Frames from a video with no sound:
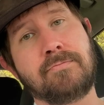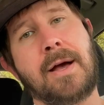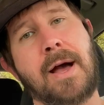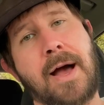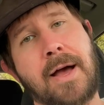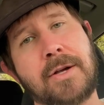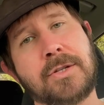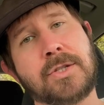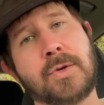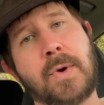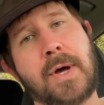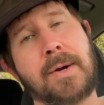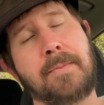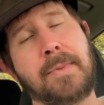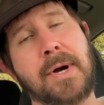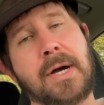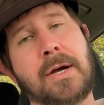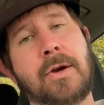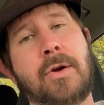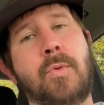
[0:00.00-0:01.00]
I also had a
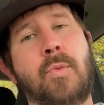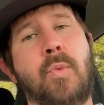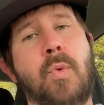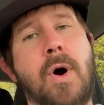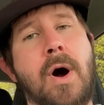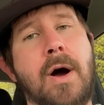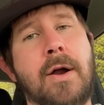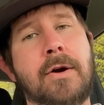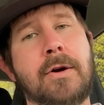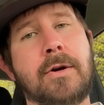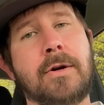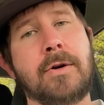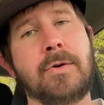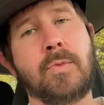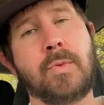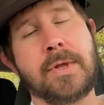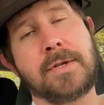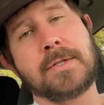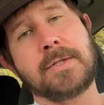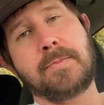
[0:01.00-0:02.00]
bucket of water
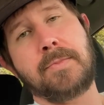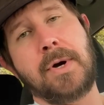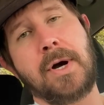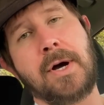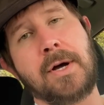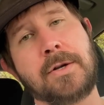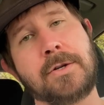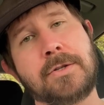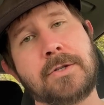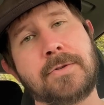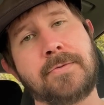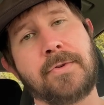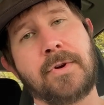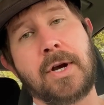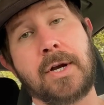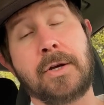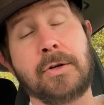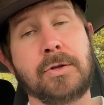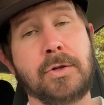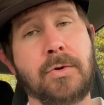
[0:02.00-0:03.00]
with a sponge for
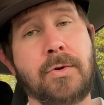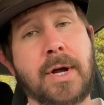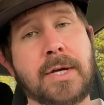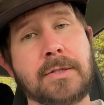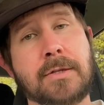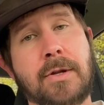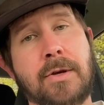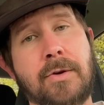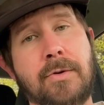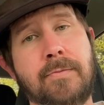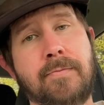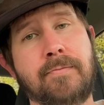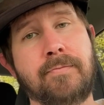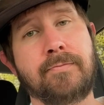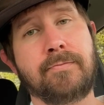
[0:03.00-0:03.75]
any glue residue.